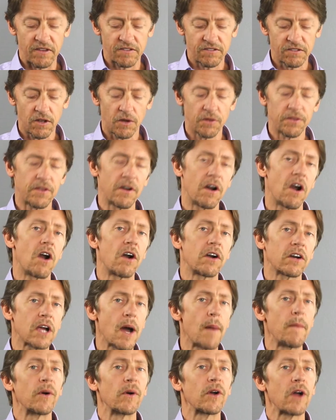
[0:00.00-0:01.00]
So there are a
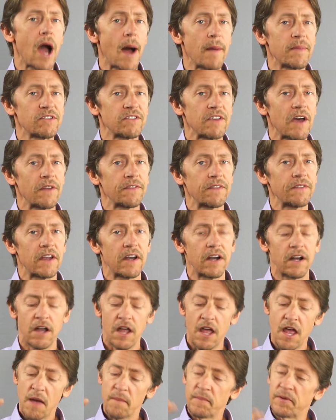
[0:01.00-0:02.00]
couple copies out
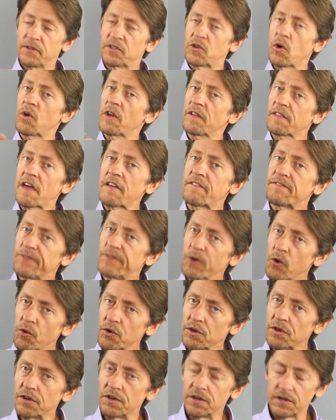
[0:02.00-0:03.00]
there, but don't let that
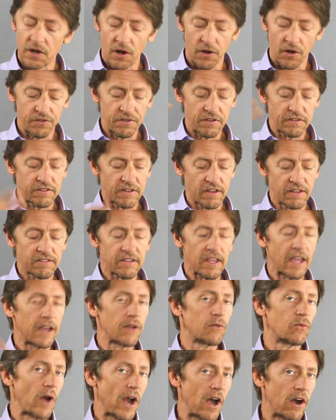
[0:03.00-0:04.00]
fool you. You know, this is
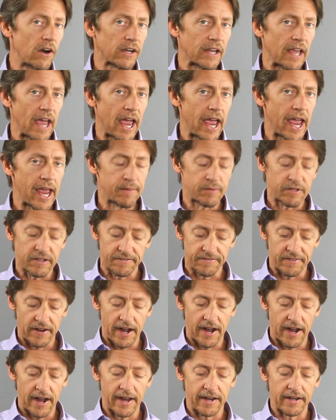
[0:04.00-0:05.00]
a rare game to
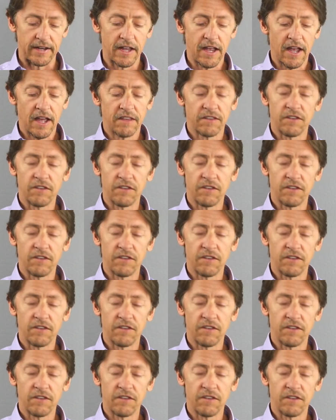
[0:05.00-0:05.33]
find.